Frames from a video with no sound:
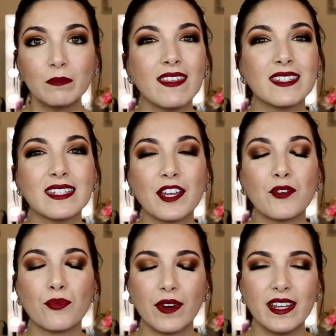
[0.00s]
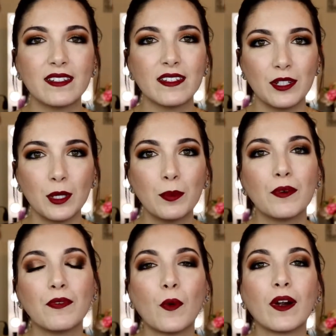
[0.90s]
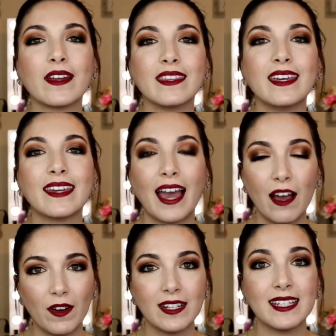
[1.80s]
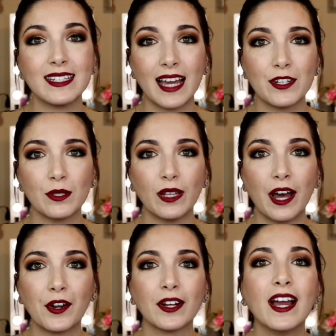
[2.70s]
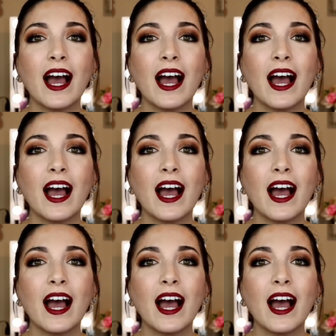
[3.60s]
This is a great dupe for the Kat Von D tattoo liner.